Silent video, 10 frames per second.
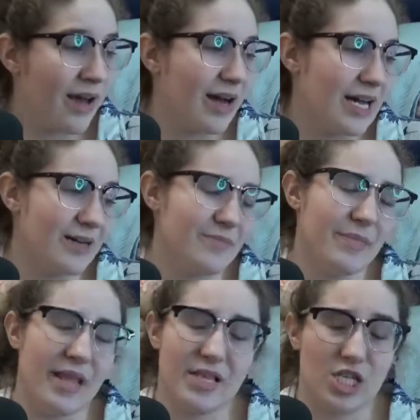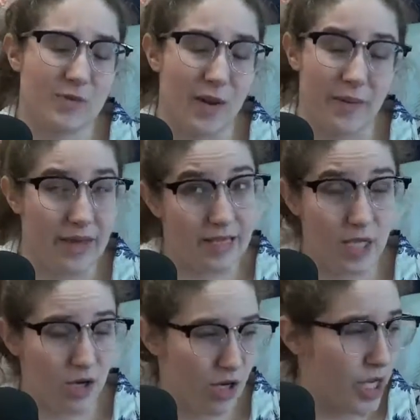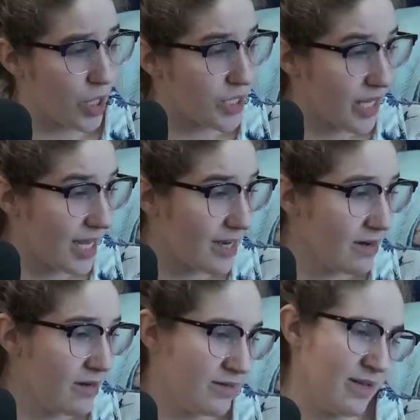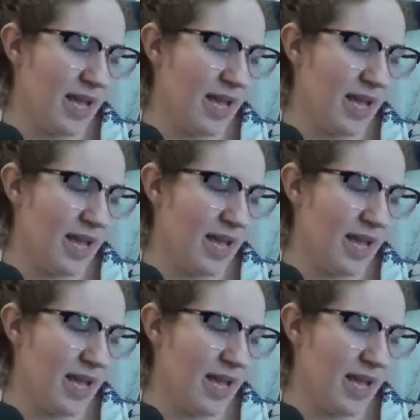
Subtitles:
It just might be easier on your skin.